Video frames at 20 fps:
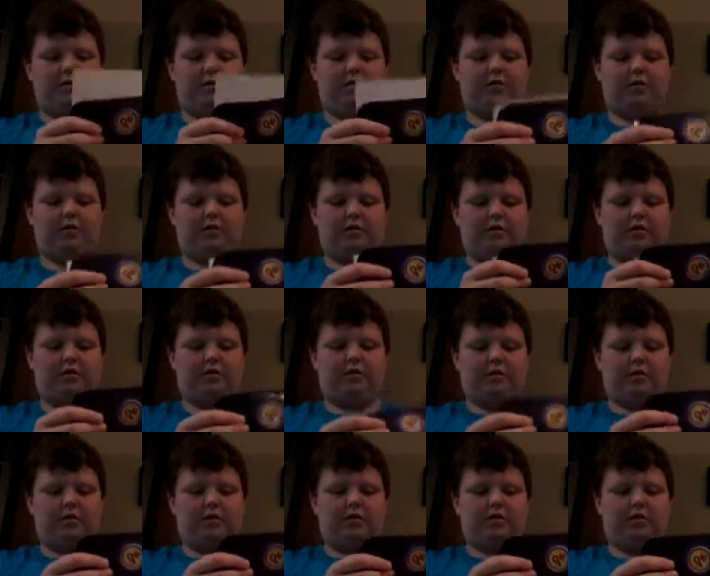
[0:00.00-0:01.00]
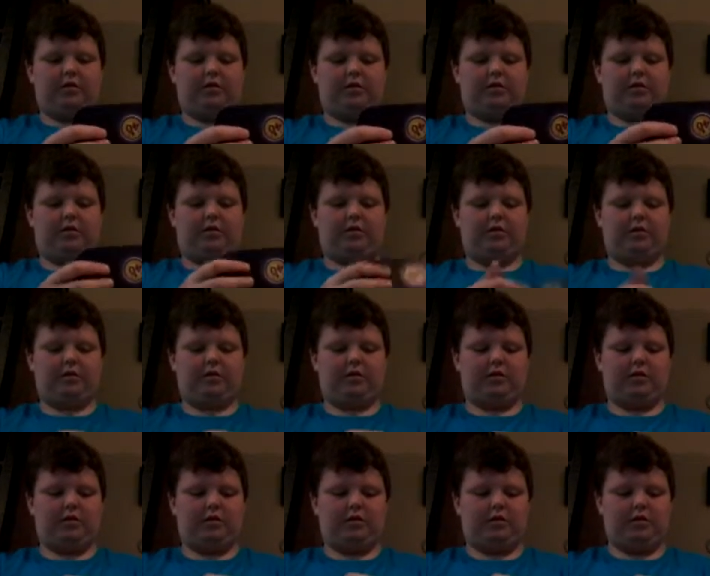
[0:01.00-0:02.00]

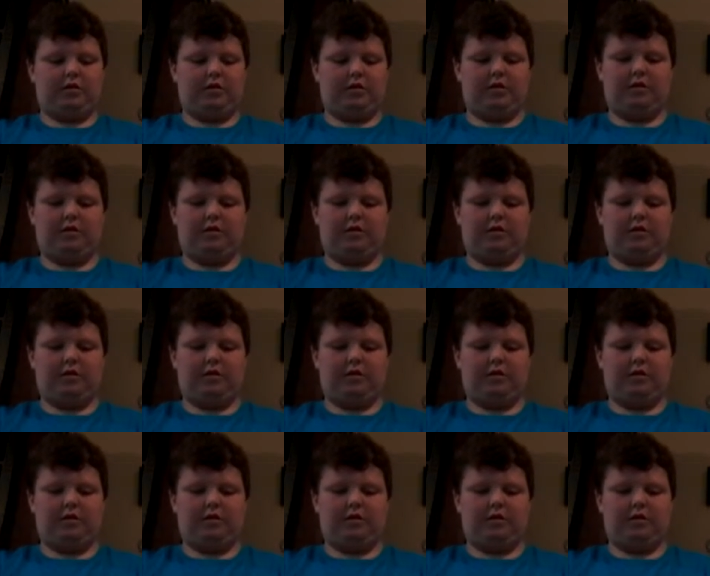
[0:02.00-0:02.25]
(no one is talking)